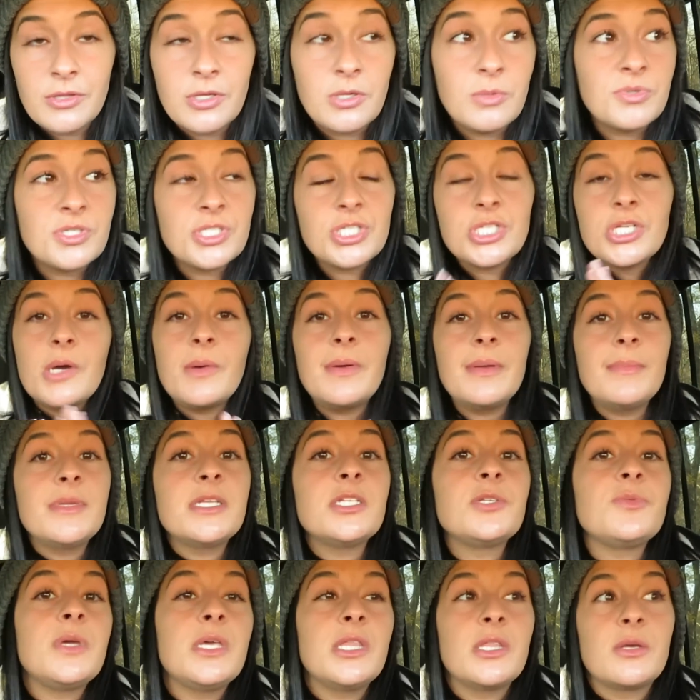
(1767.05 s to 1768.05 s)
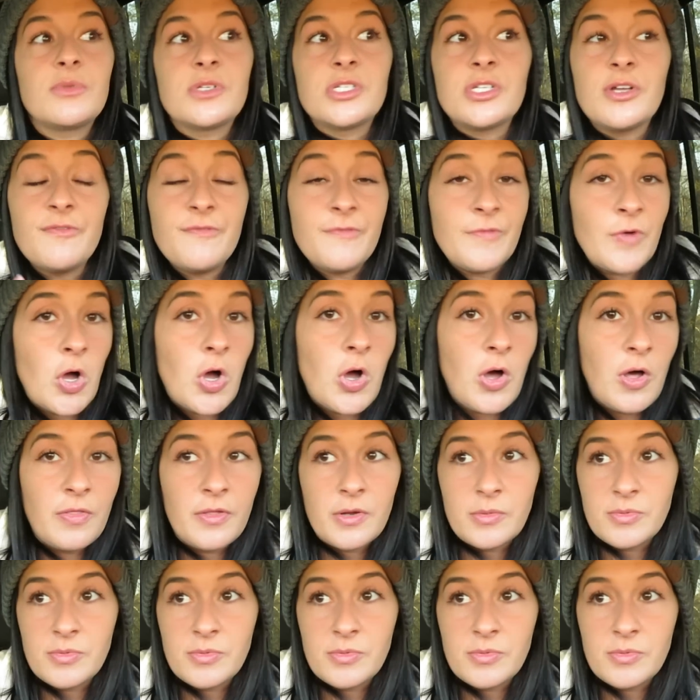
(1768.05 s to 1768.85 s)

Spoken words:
There was no in between. There was no fall.